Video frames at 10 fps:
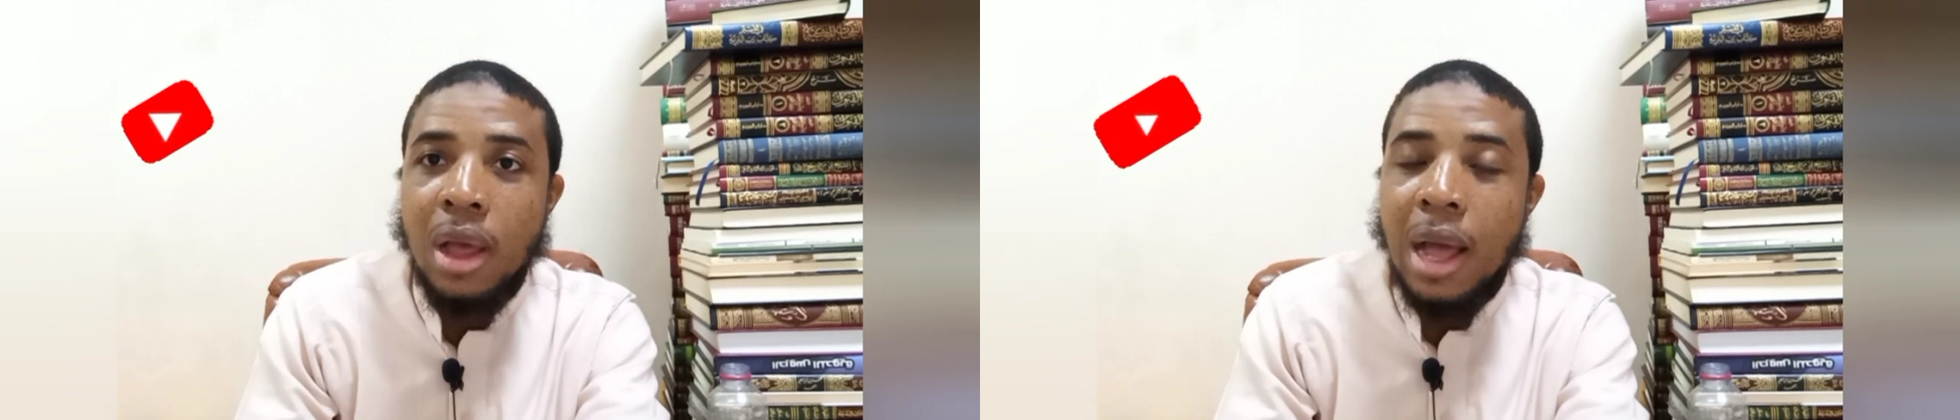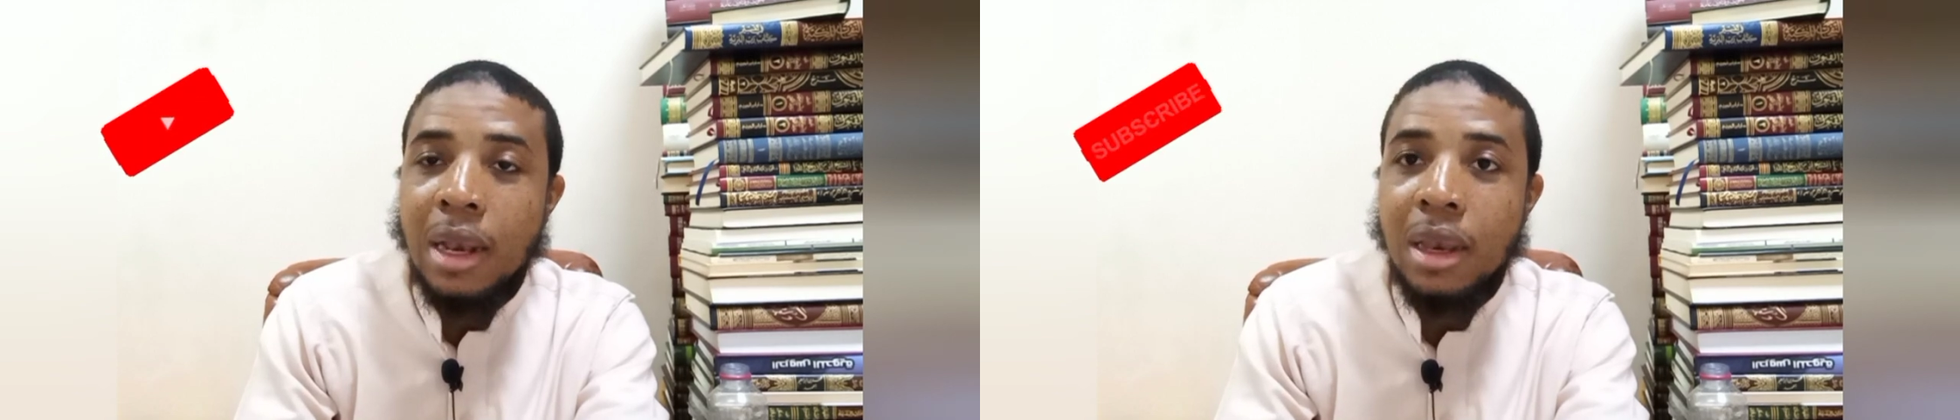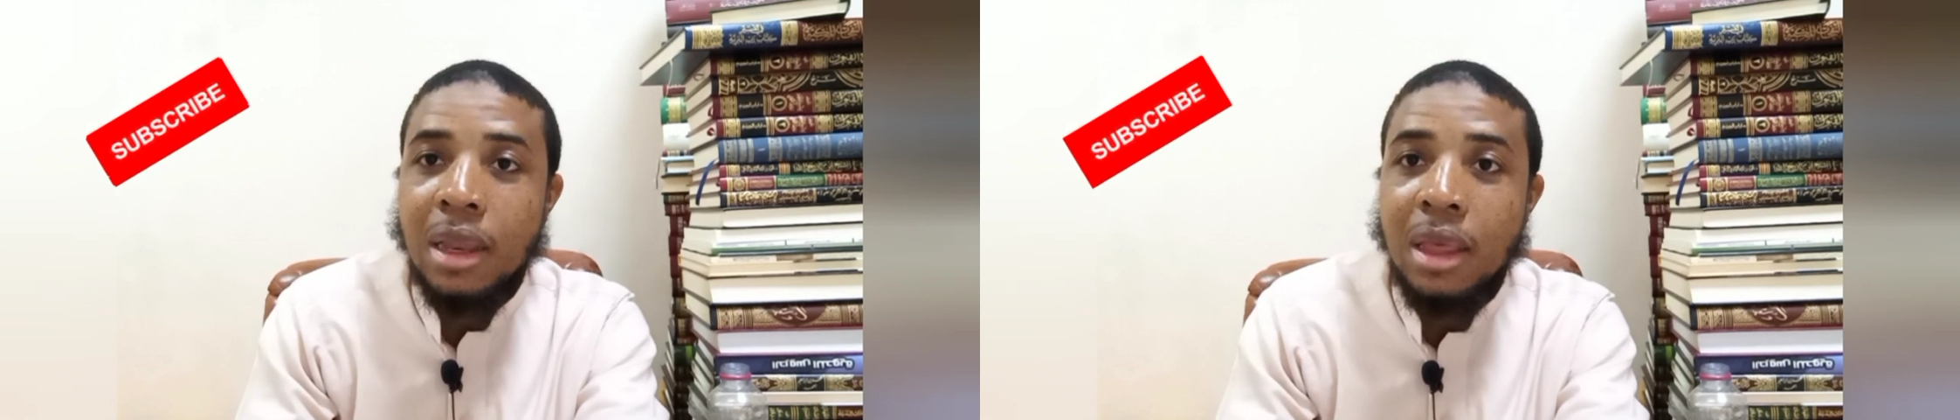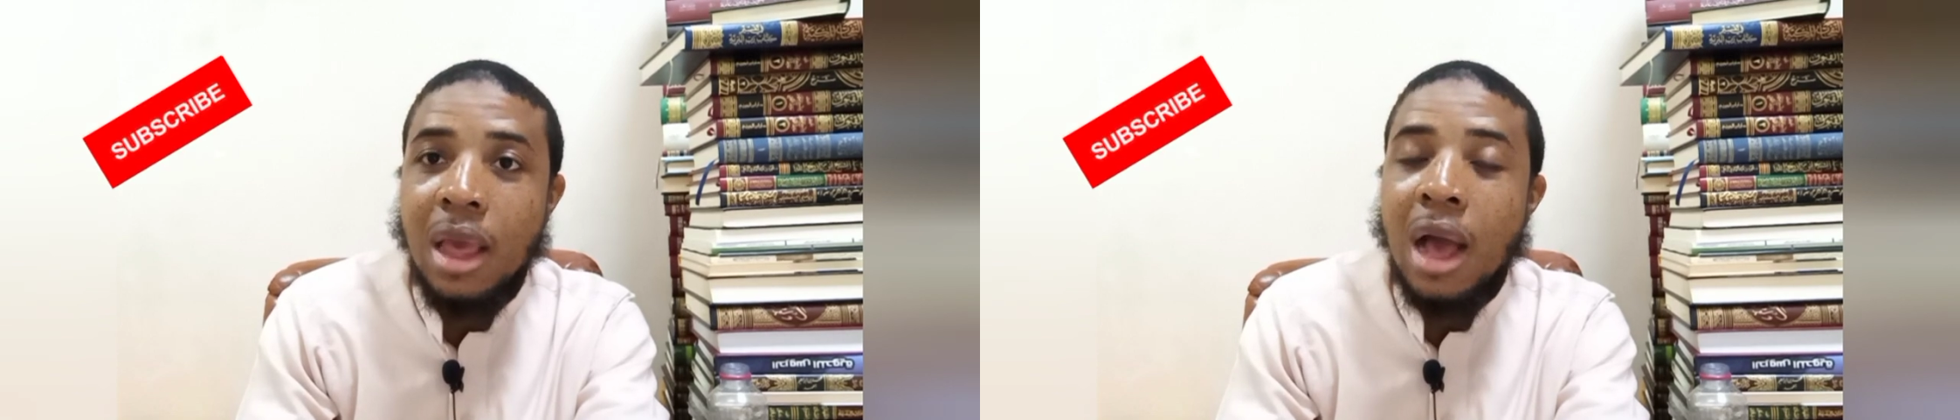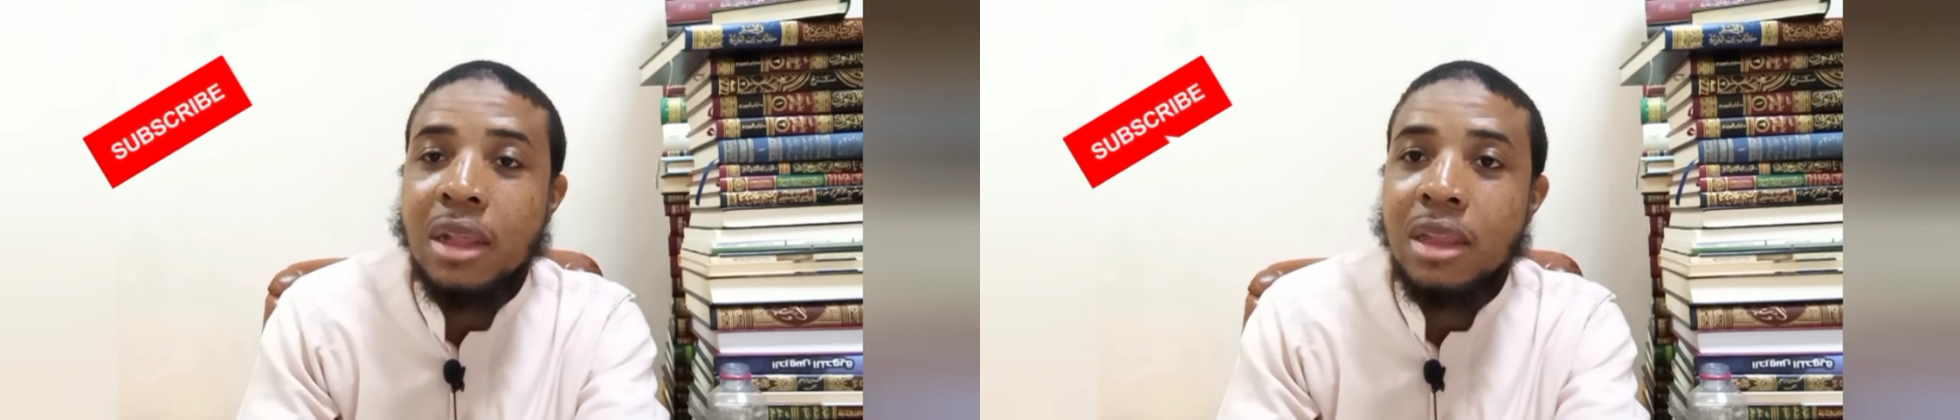and
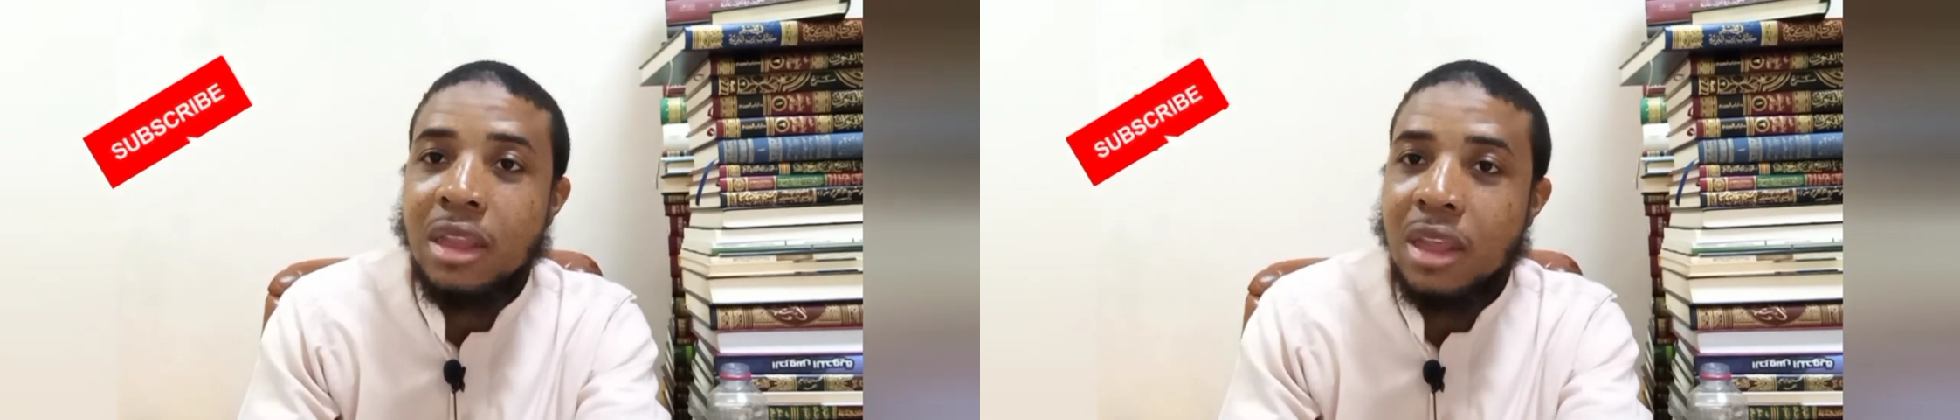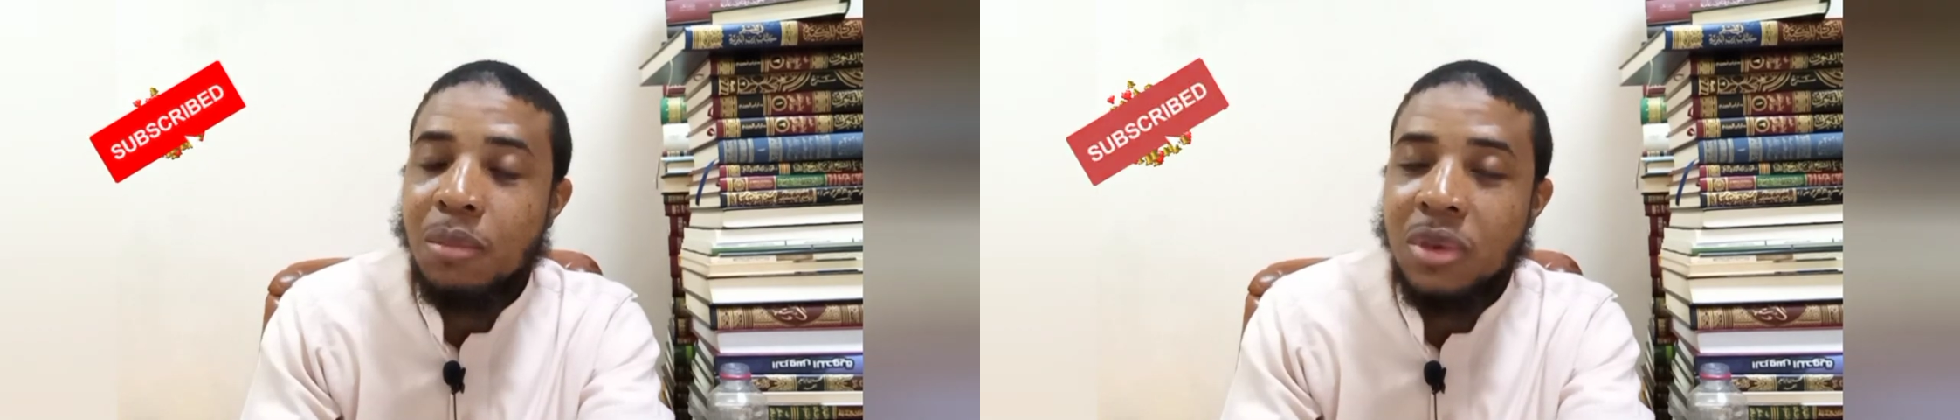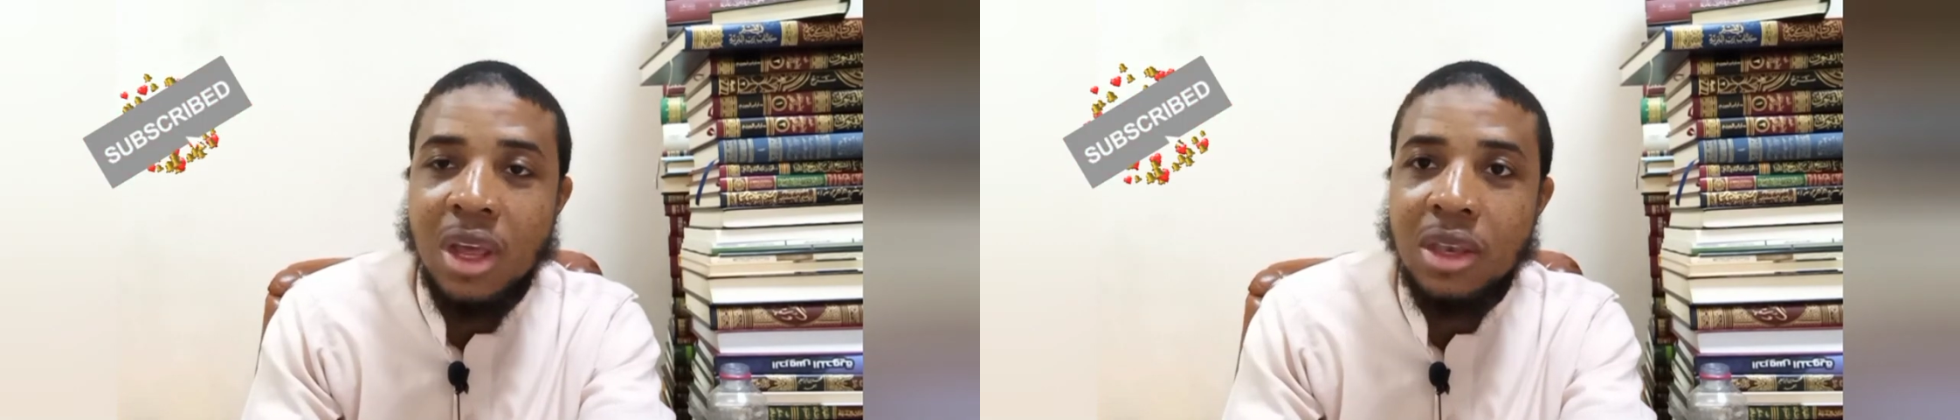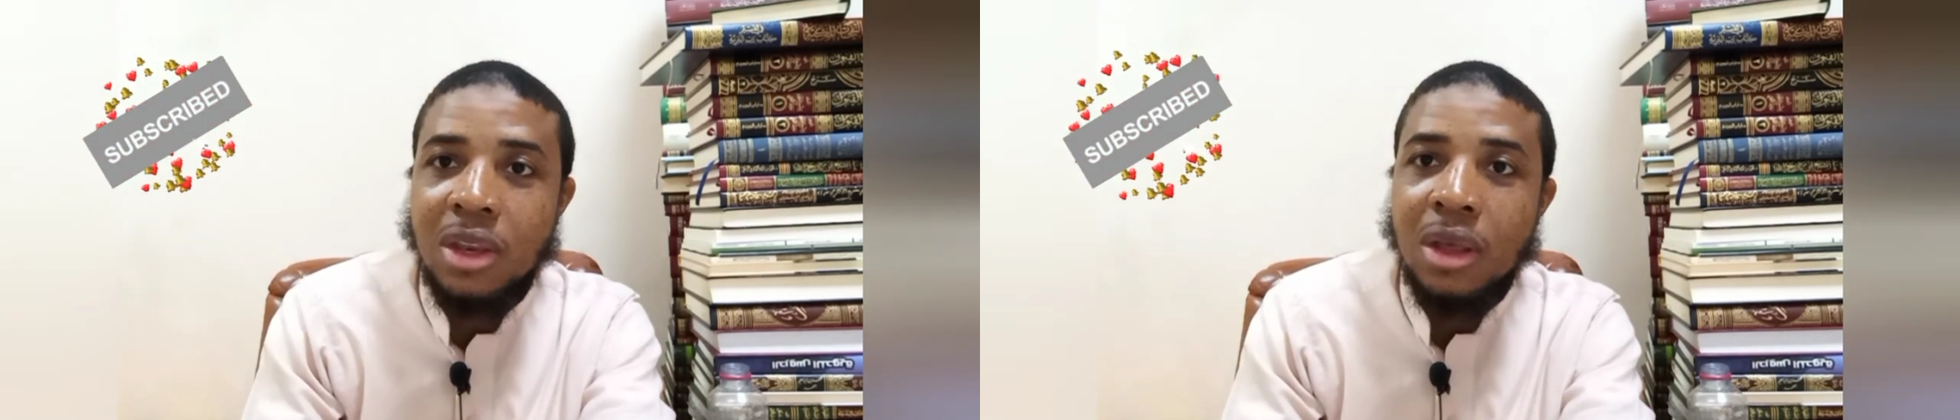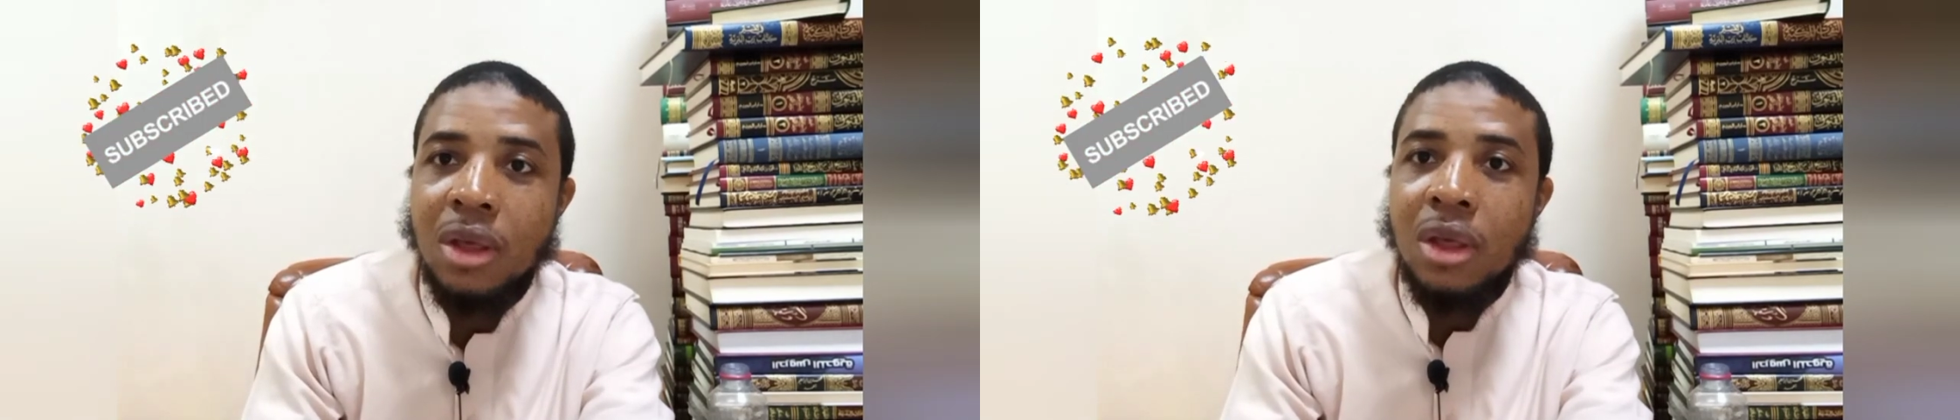he accepted